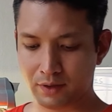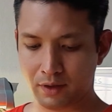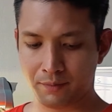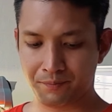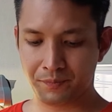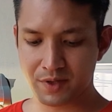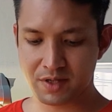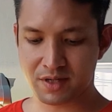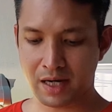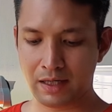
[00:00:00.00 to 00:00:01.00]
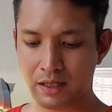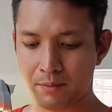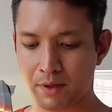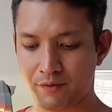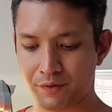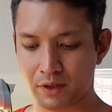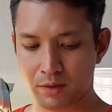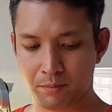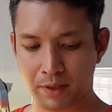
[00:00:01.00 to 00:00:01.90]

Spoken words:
the xylem and phloem